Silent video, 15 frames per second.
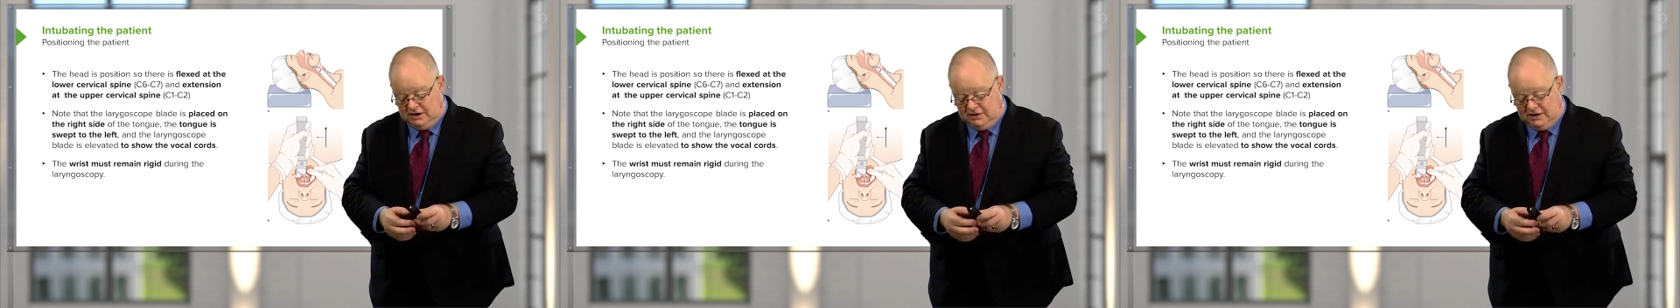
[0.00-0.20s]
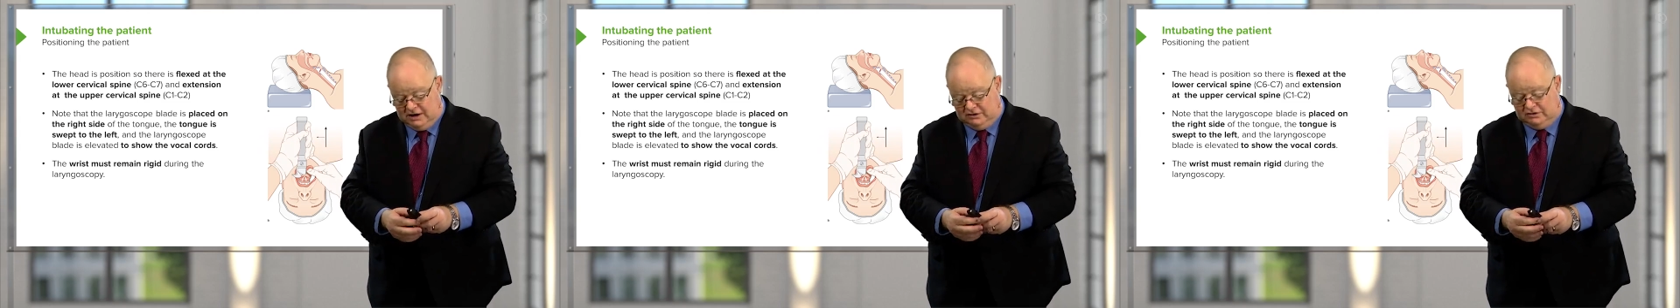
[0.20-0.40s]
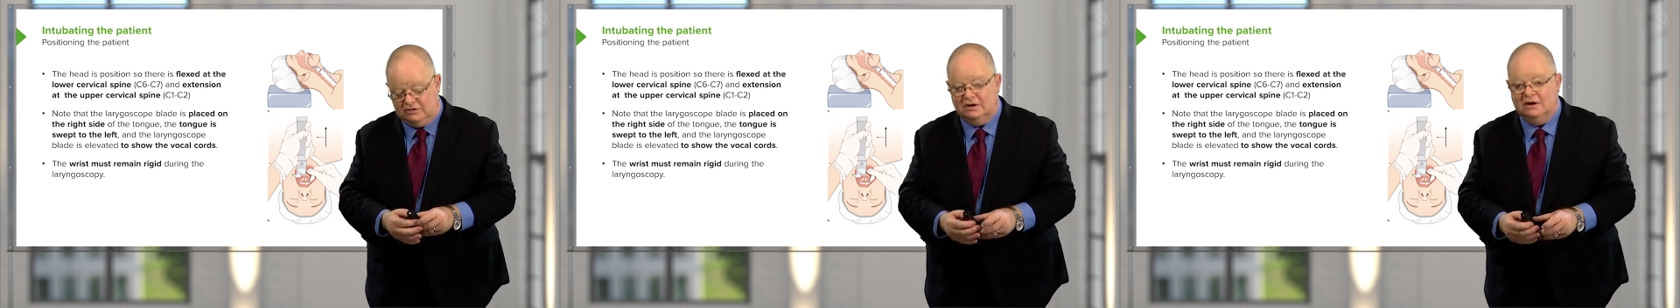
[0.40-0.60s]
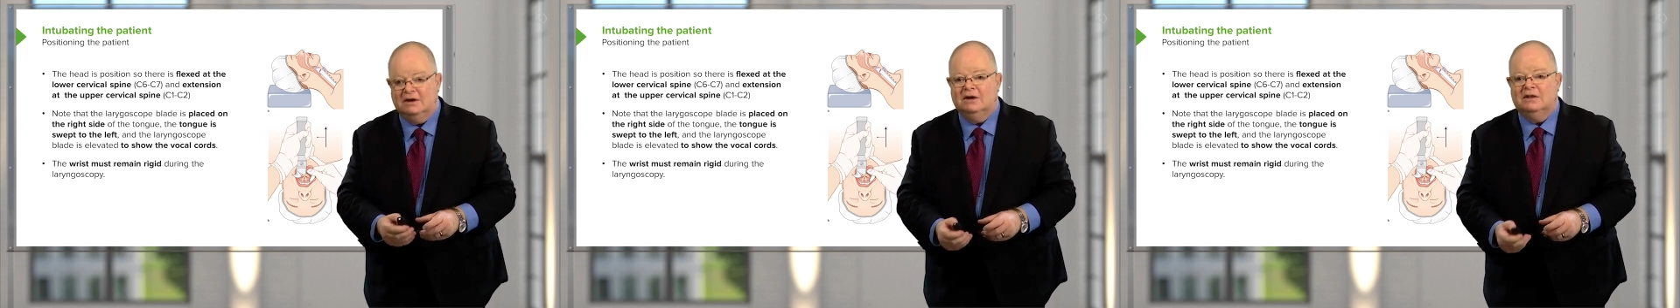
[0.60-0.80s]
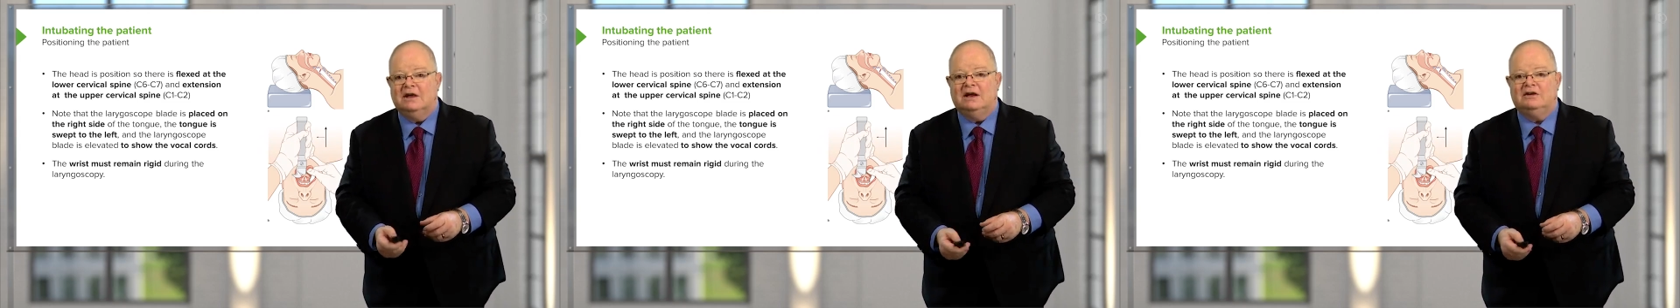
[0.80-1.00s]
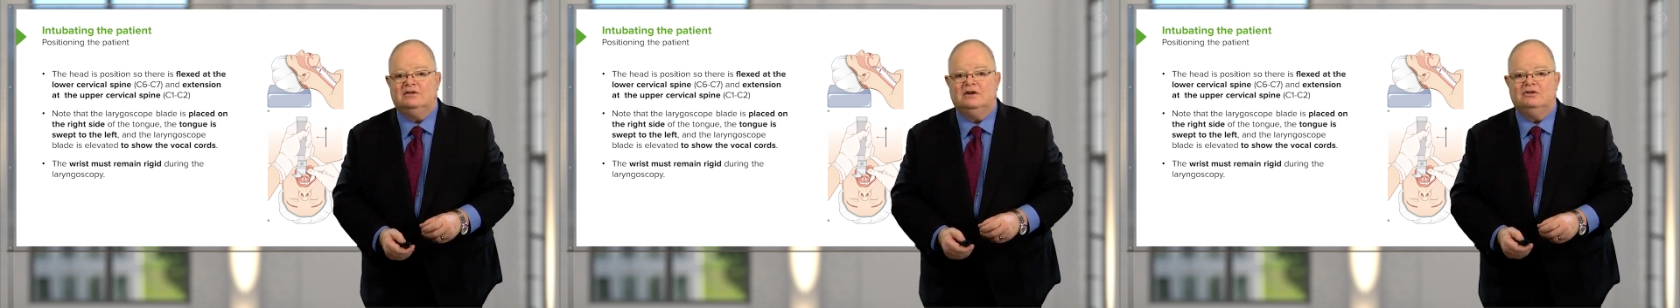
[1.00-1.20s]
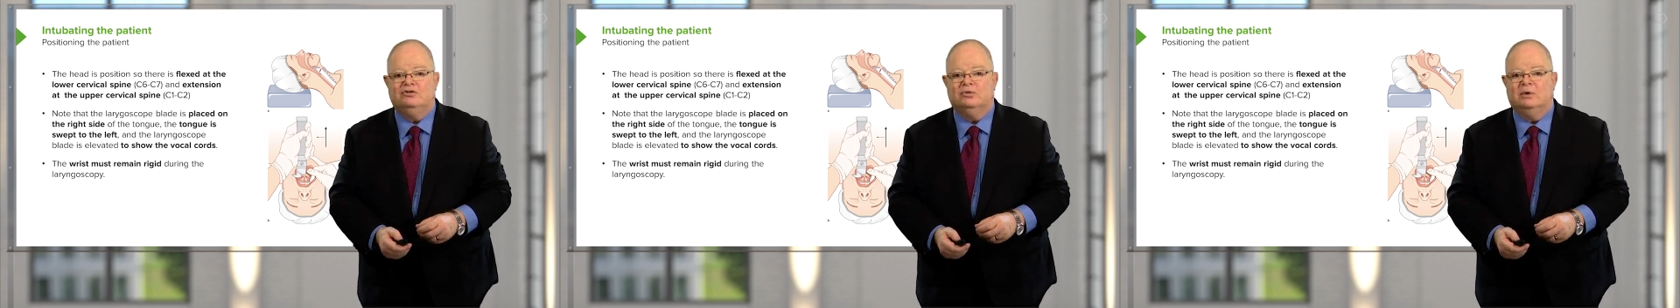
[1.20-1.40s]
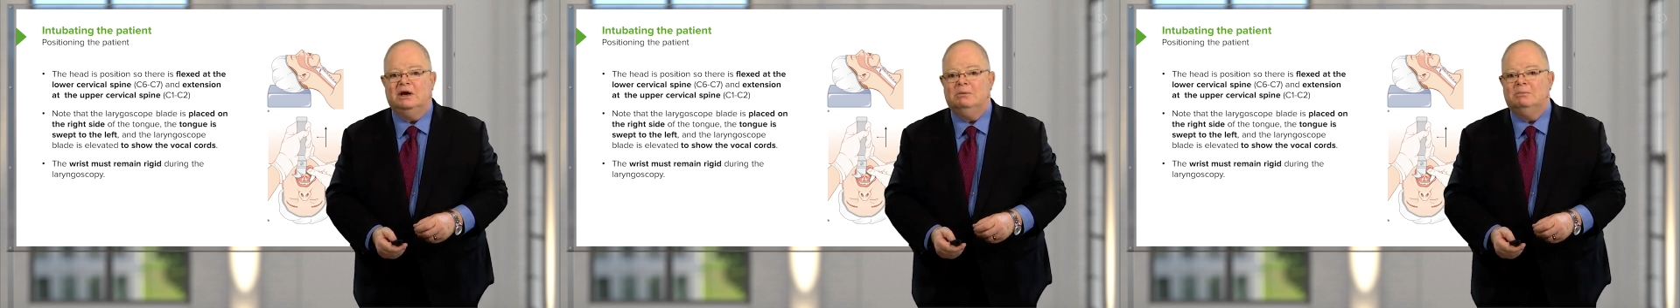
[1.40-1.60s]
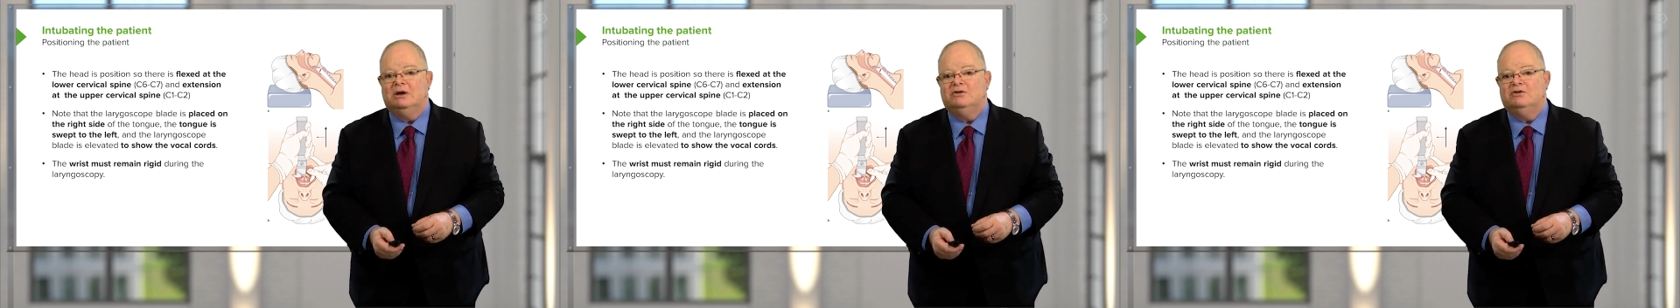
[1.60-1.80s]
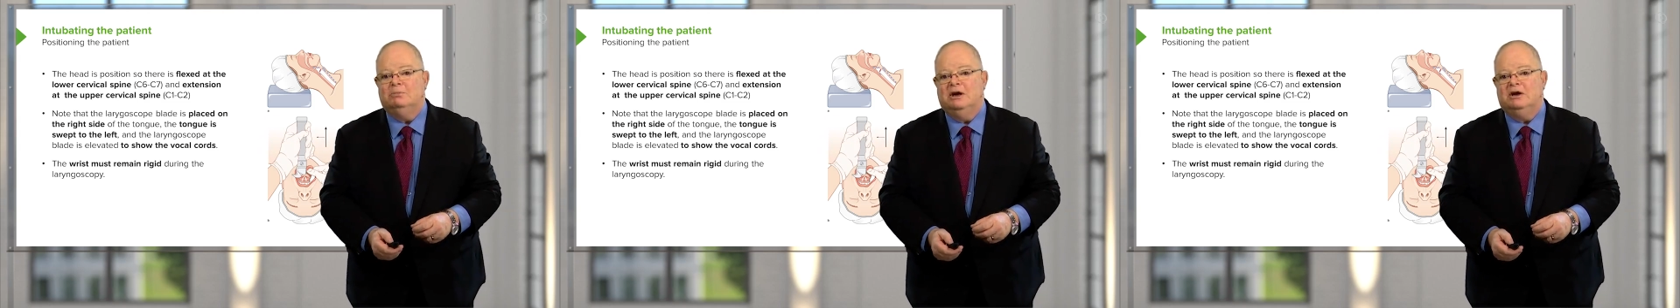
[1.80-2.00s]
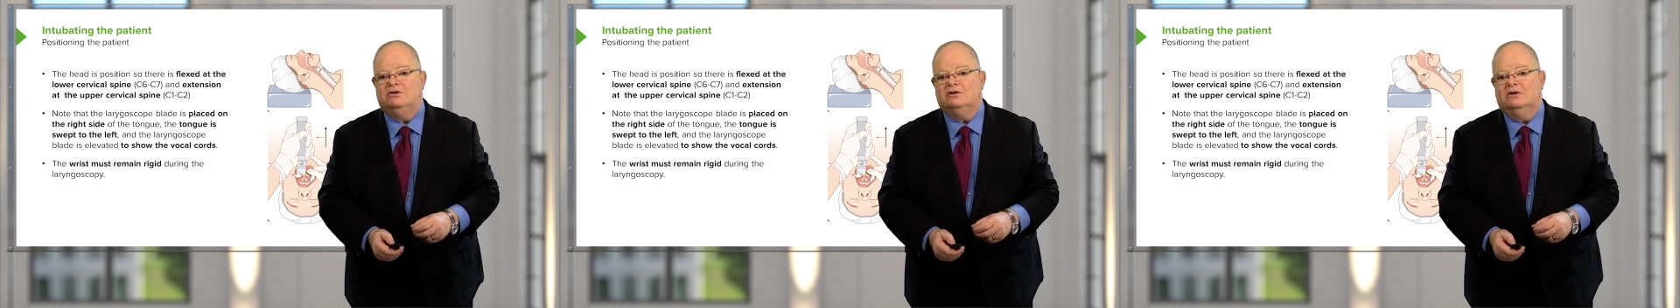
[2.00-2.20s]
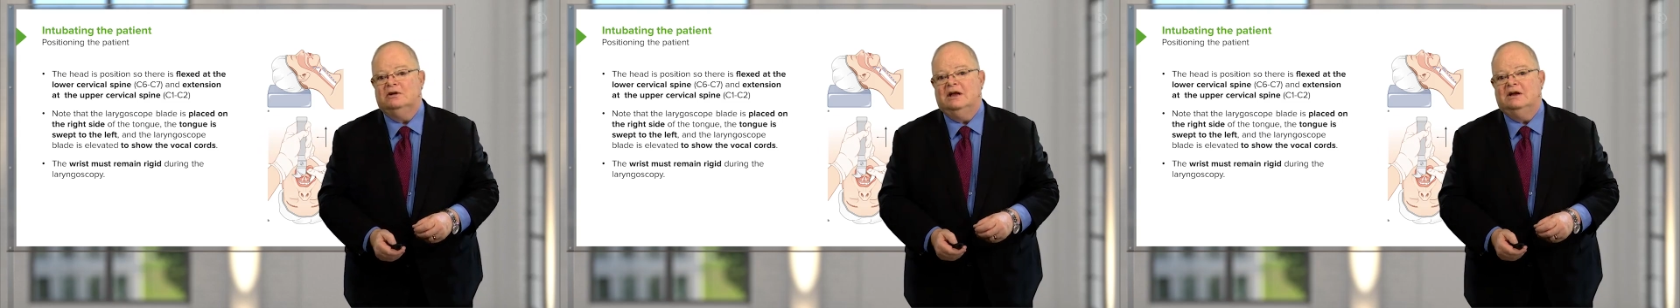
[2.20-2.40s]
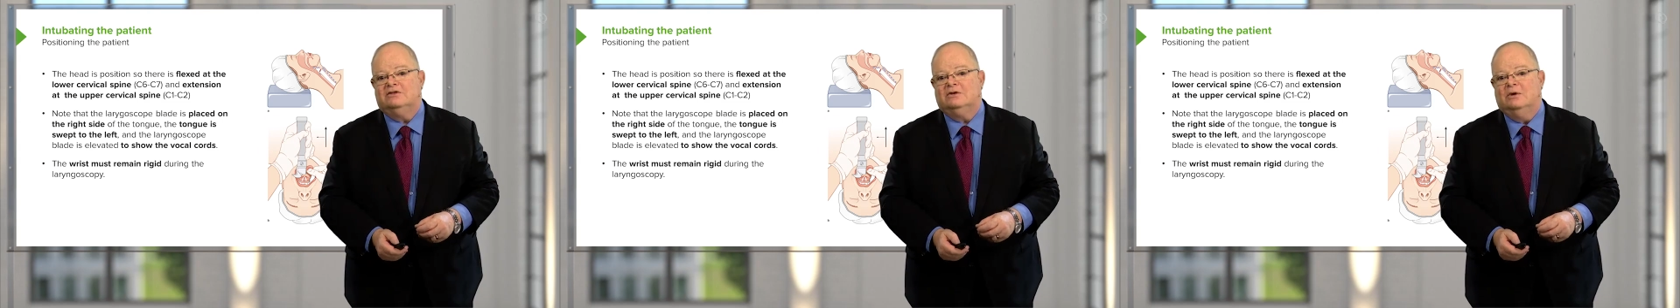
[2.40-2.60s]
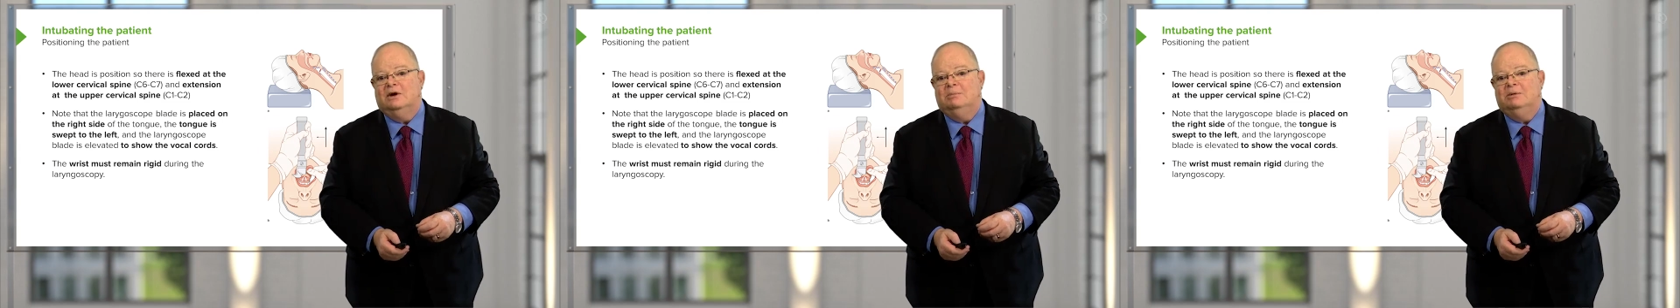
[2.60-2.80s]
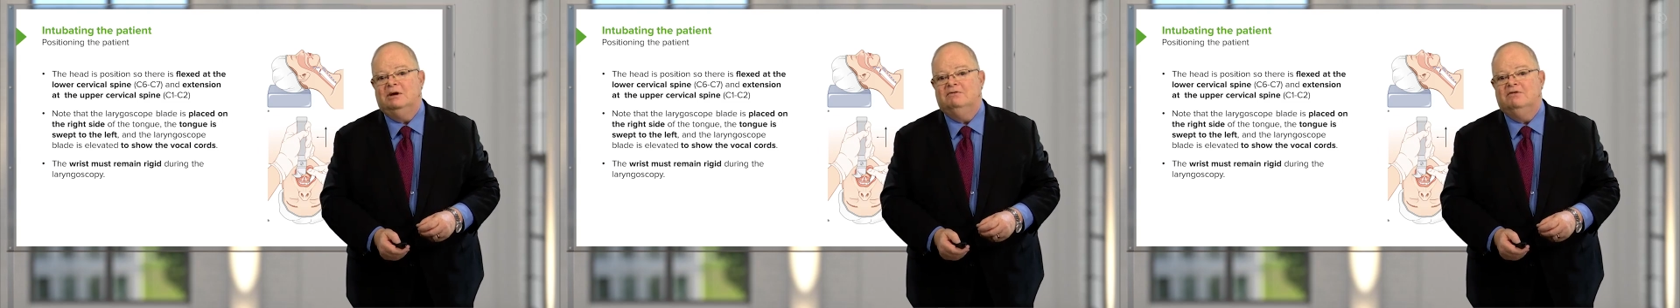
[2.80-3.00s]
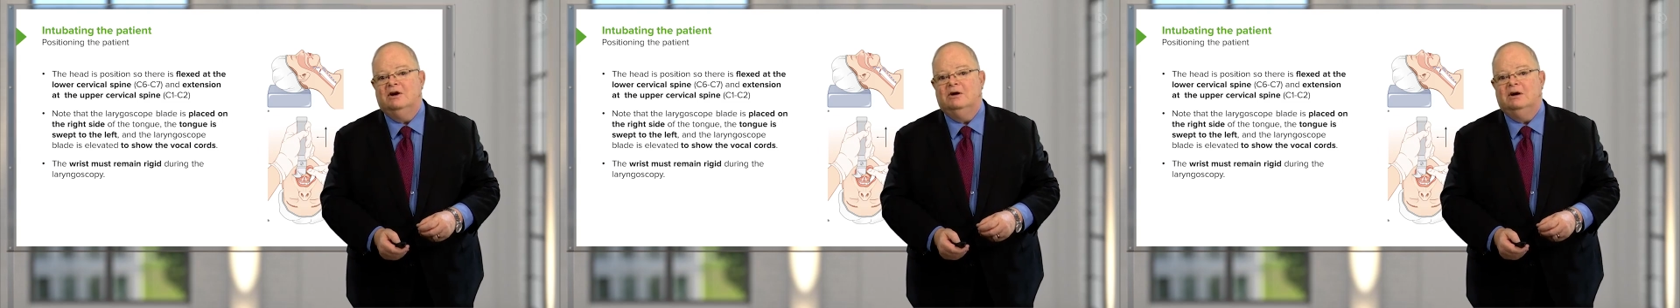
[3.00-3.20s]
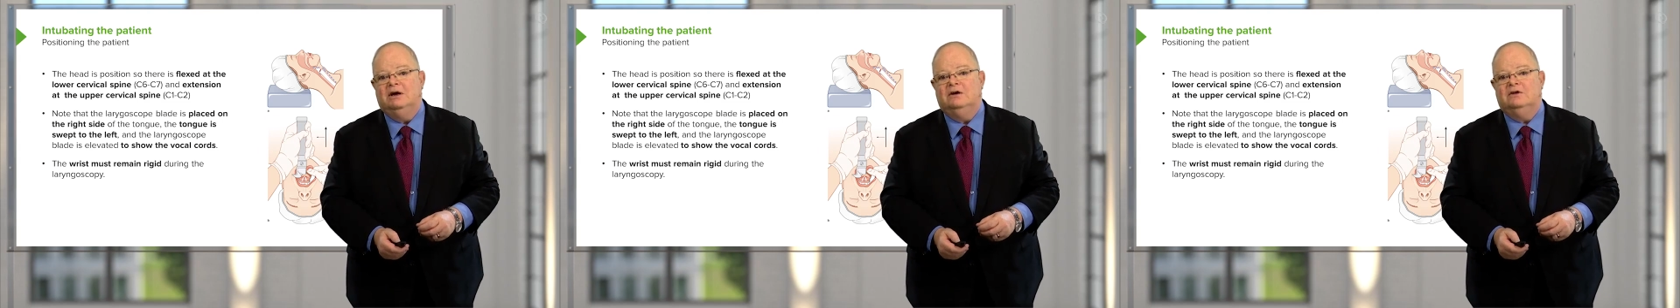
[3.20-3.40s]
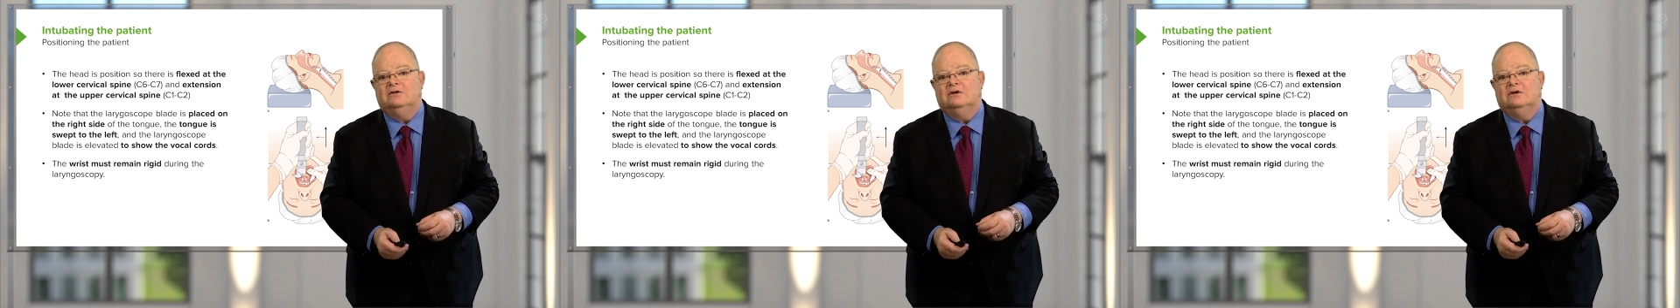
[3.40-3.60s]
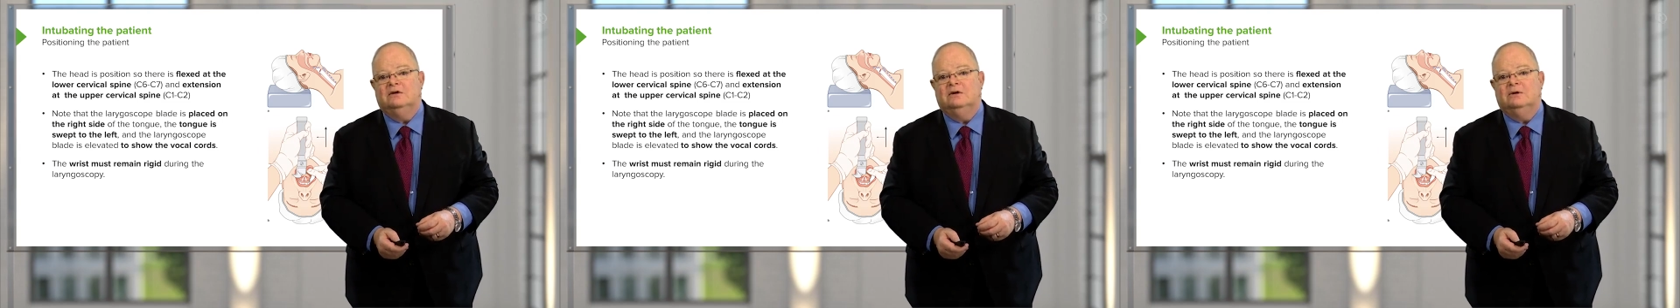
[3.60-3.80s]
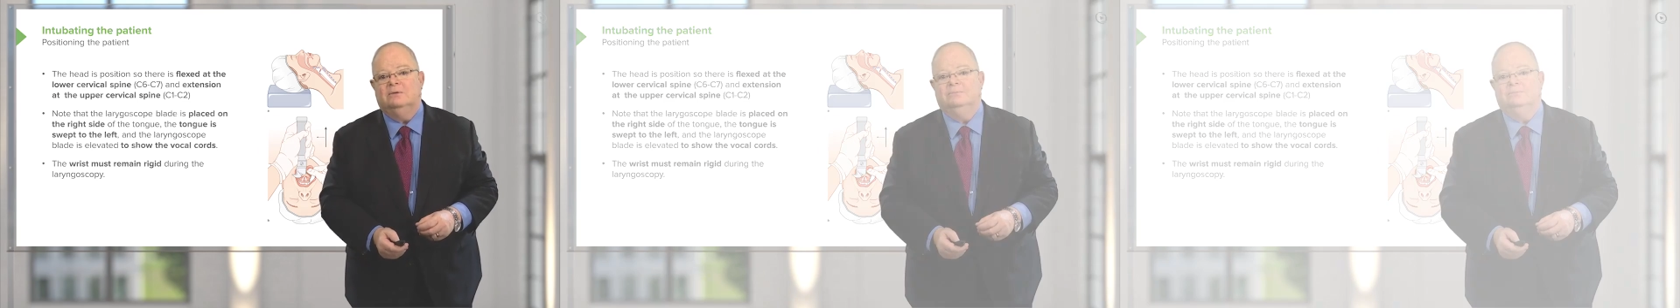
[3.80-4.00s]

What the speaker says: And that's a dream intubation. That's going to be very easy to do.